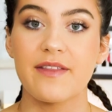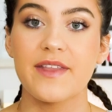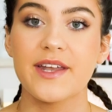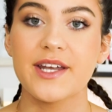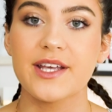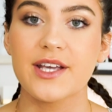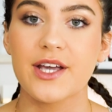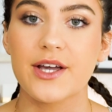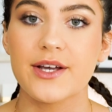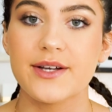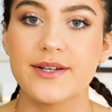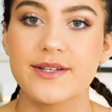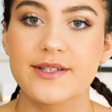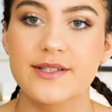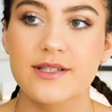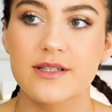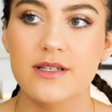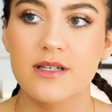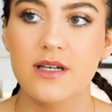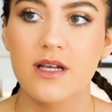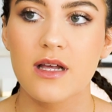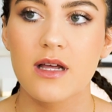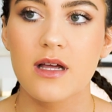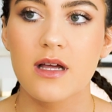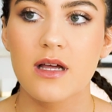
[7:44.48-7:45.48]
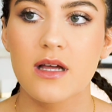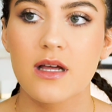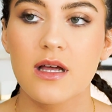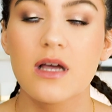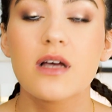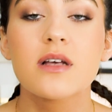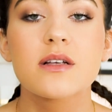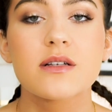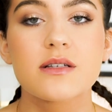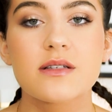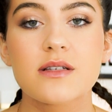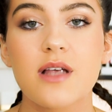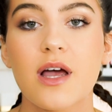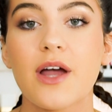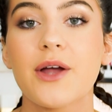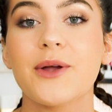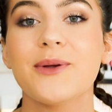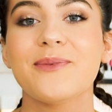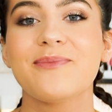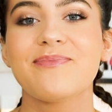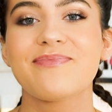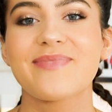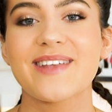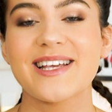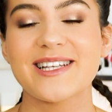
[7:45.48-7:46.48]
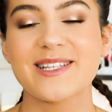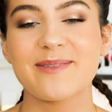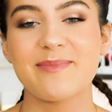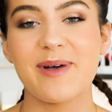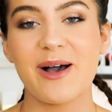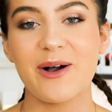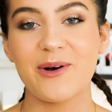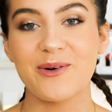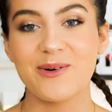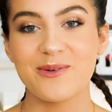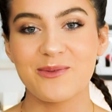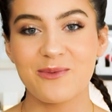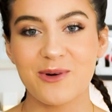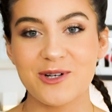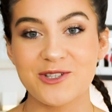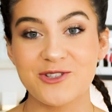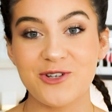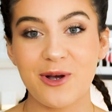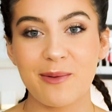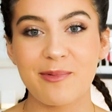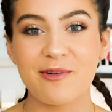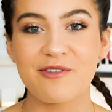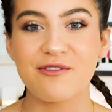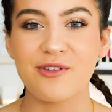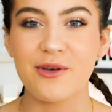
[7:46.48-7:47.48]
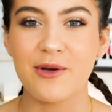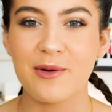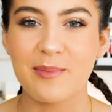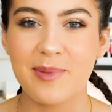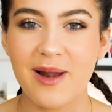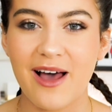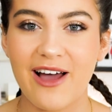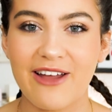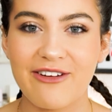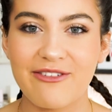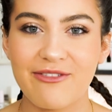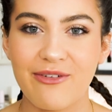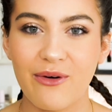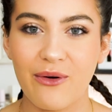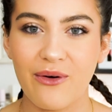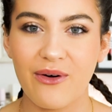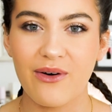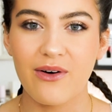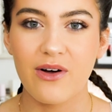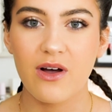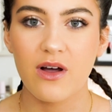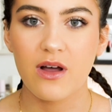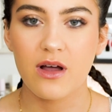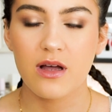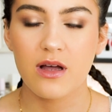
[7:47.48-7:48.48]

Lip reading: And then he goes, so, Isabel, what job have you applied for?